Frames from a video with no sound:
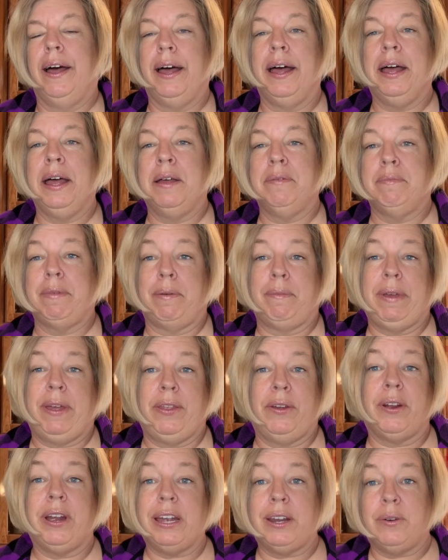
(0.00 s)
My
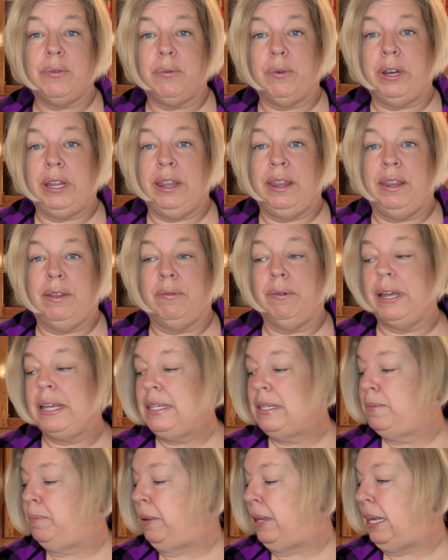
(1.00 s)
mother had written the
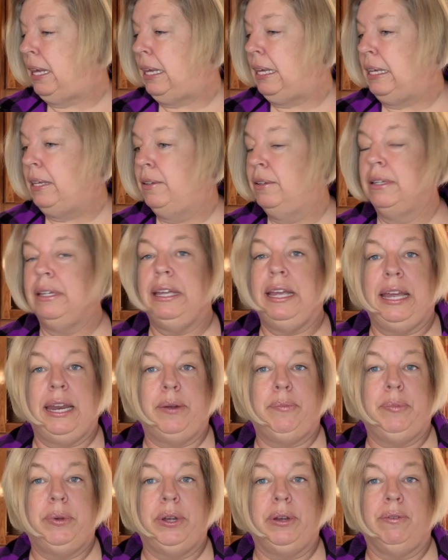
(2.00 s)
recipe in
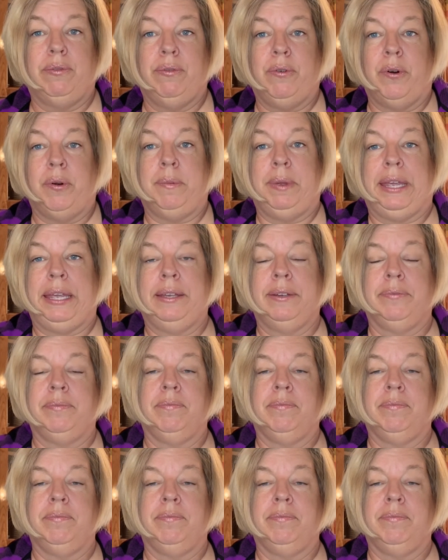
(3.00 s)
a book for me